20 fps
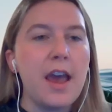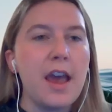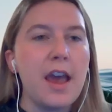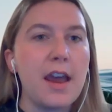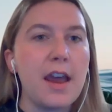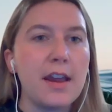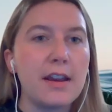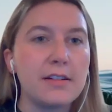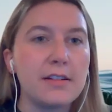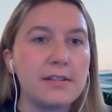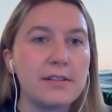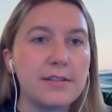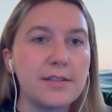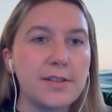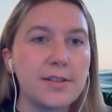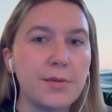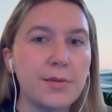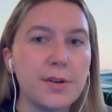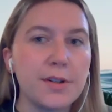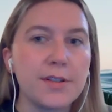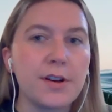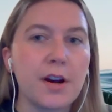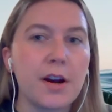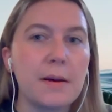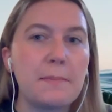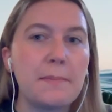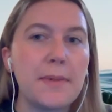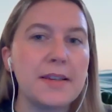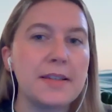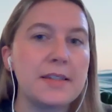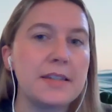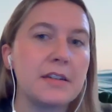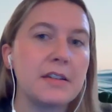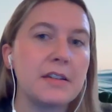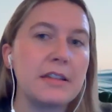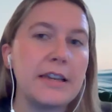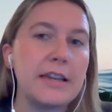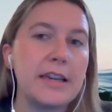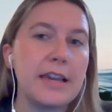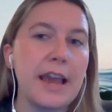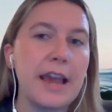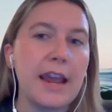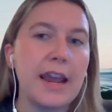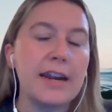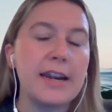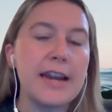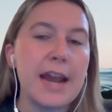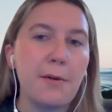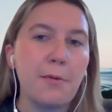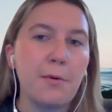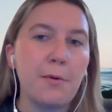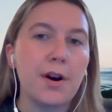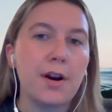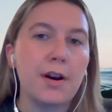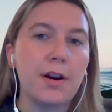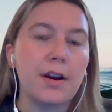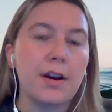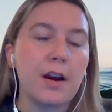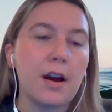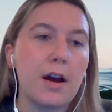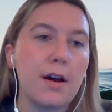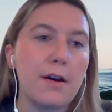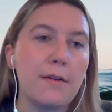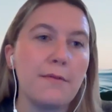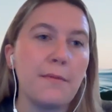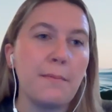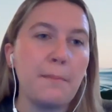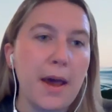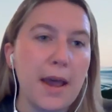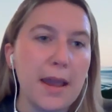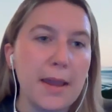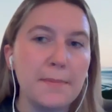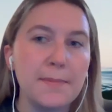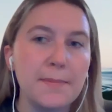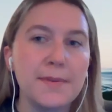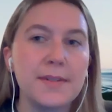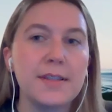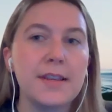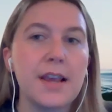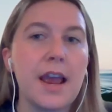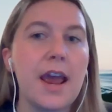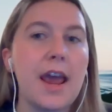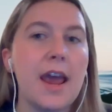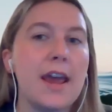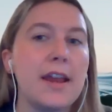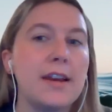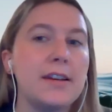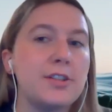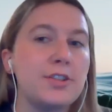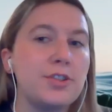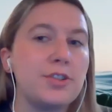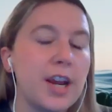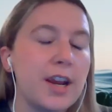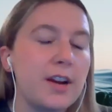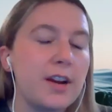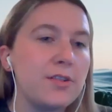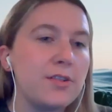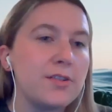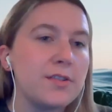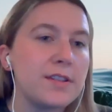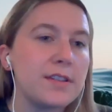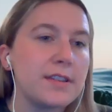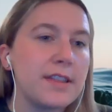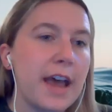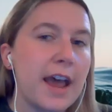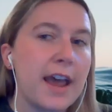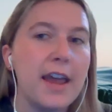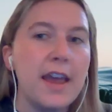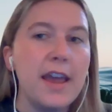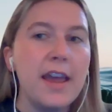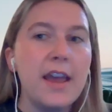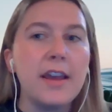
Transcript: And sewers are basically a network of pipes and channels that